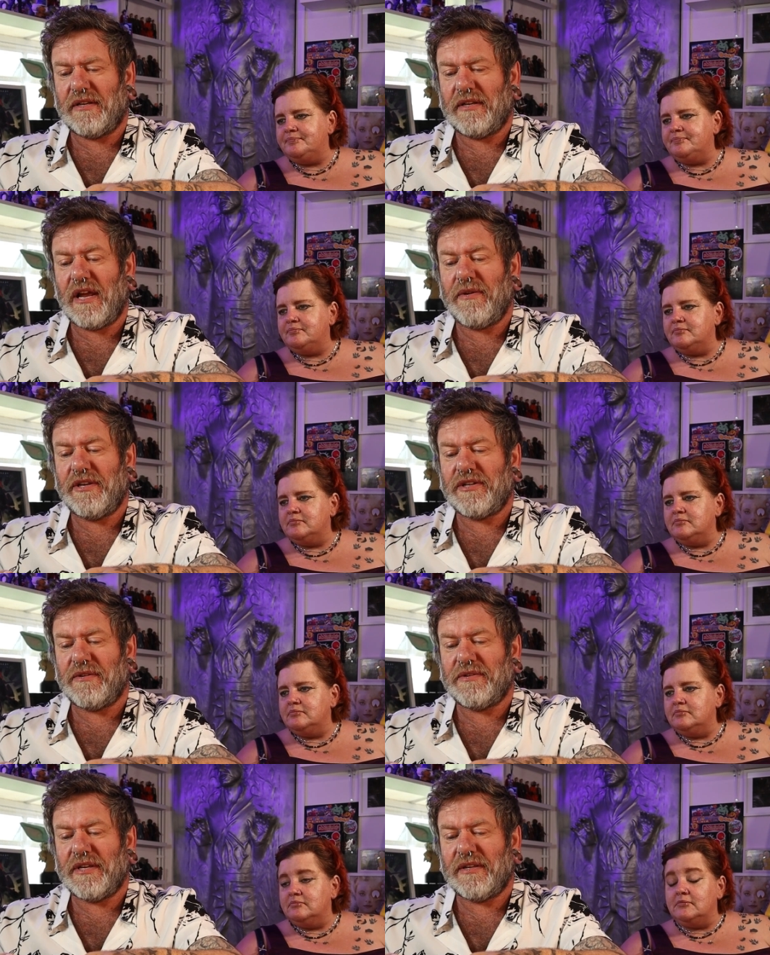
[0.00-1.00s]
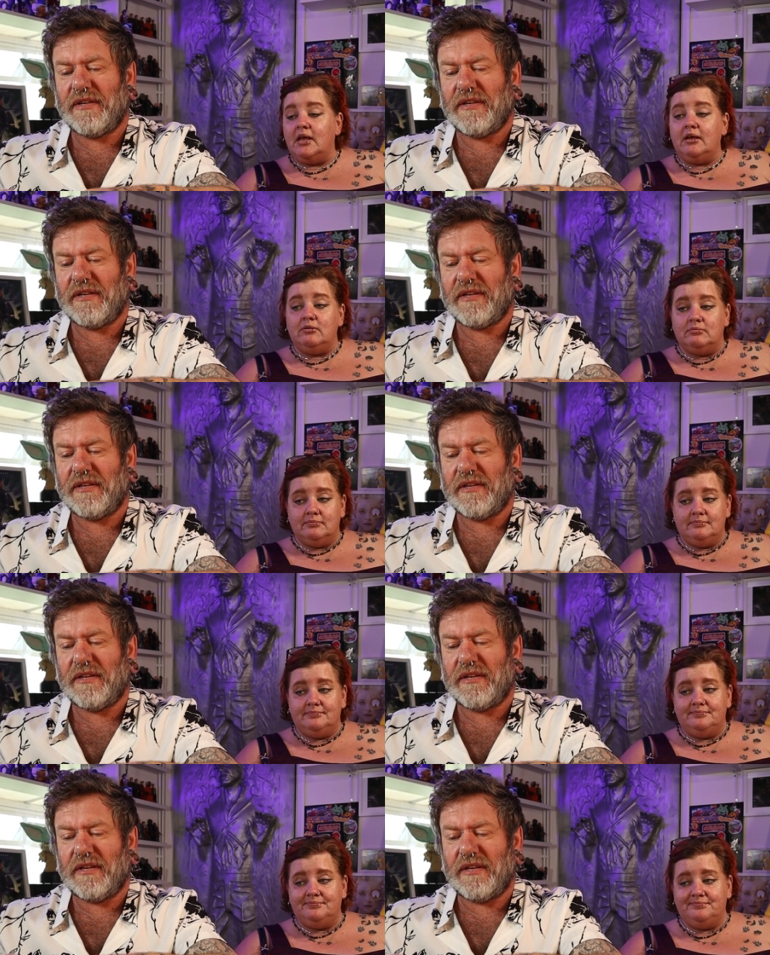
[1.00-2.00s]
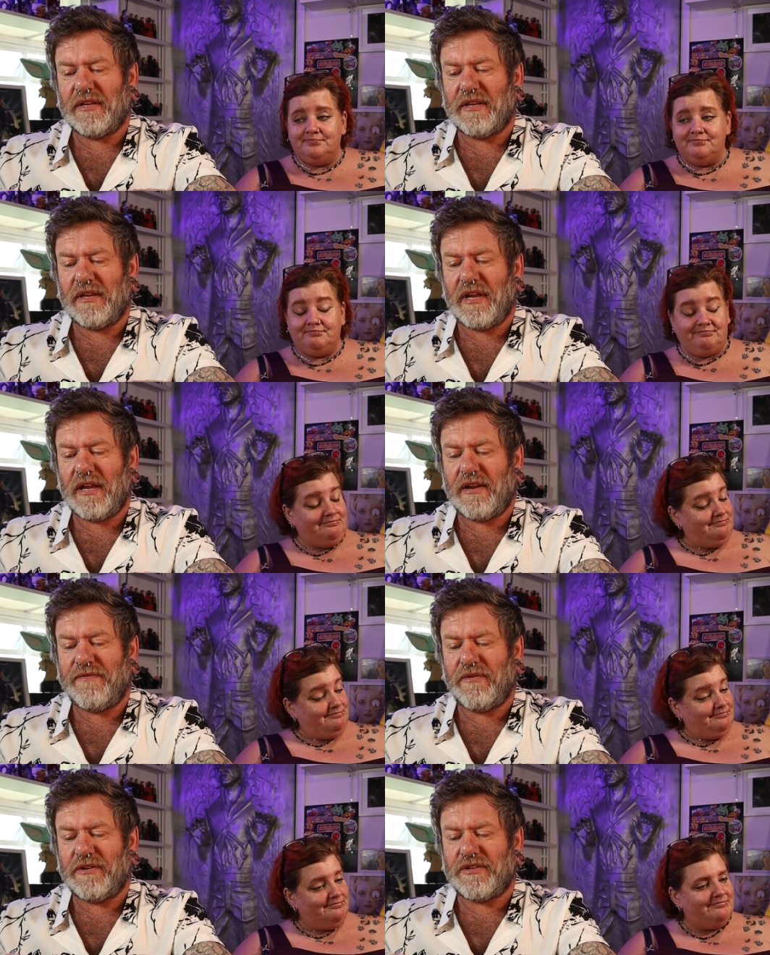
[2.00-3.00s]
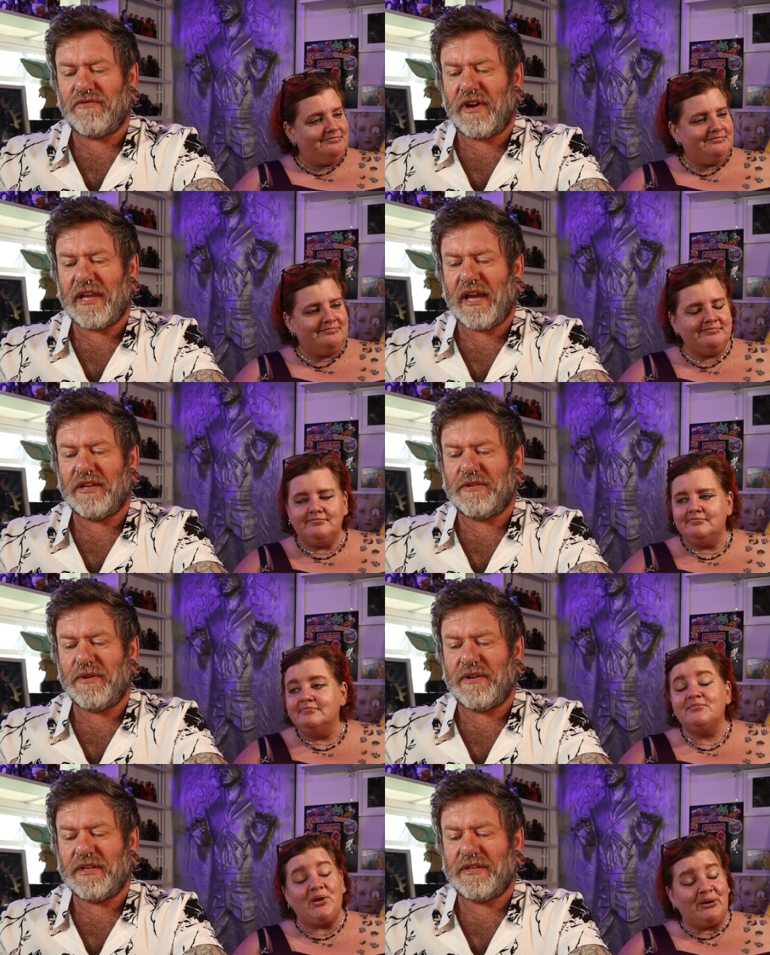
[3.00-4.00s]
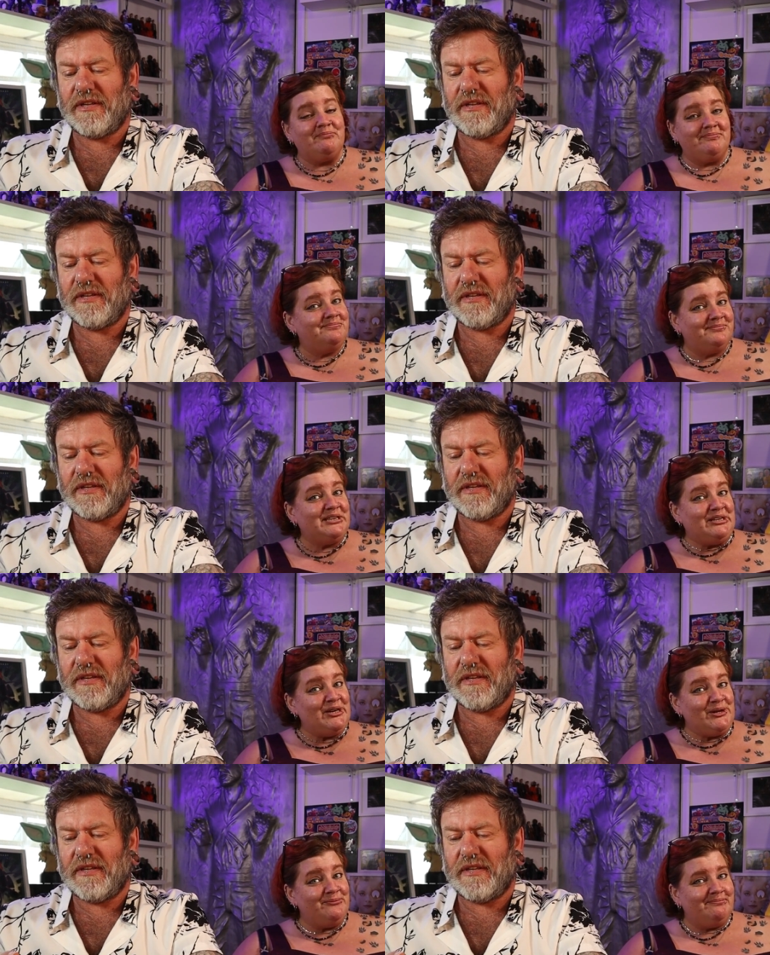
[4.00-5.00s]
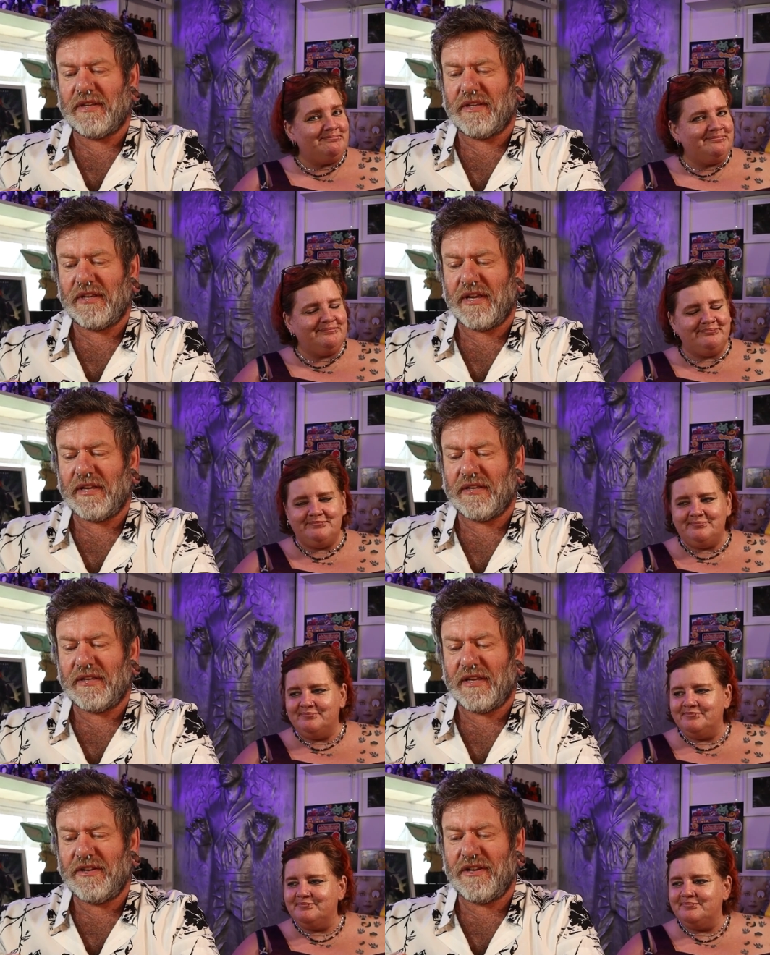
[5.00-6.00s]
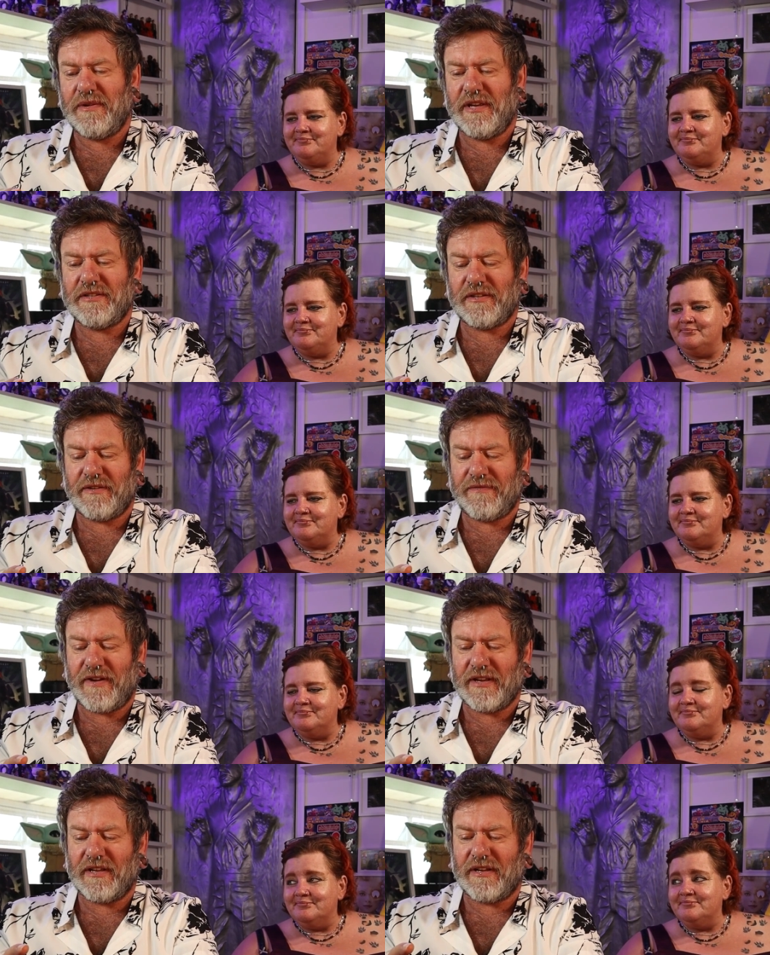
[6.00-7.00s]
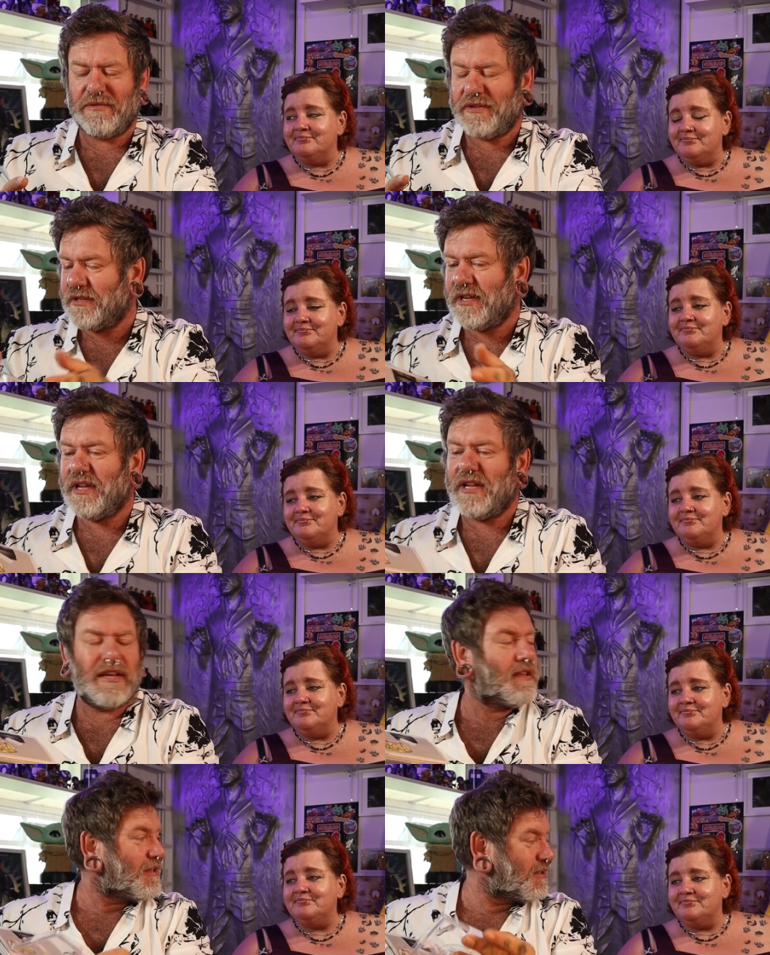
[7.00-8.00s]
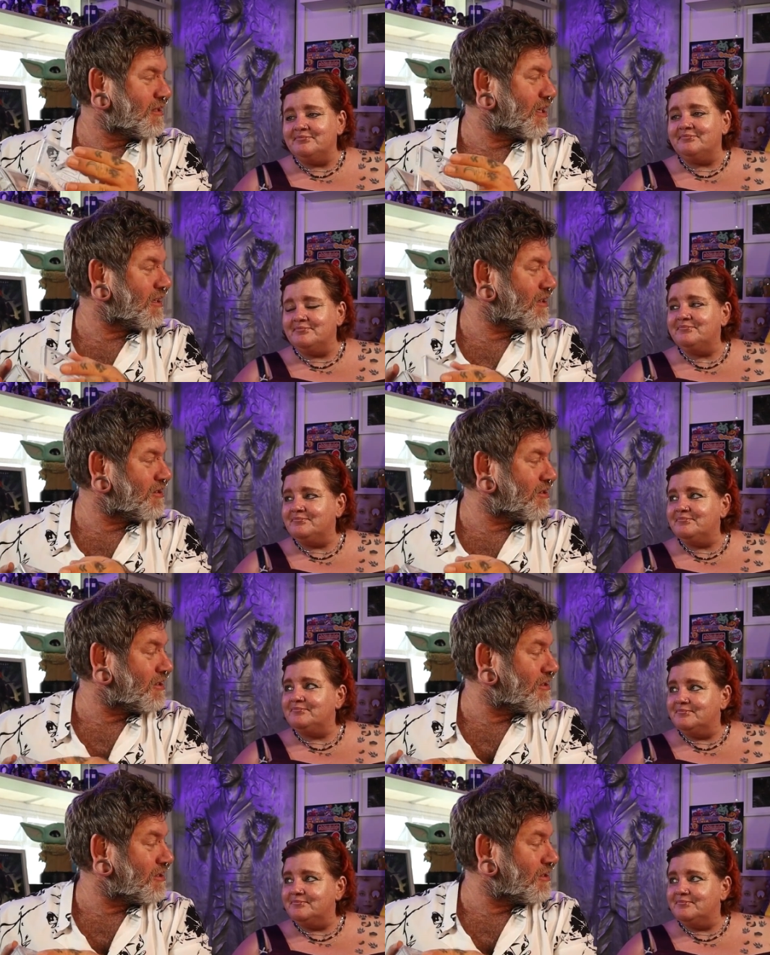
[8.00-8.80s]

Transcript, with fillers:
Speaker 1: No, he chose it. Oh. And I thought it was the right colour, to be honest.
Speaker 2: He knew.
Speaker 1: Yeah, he knew his Funko signatures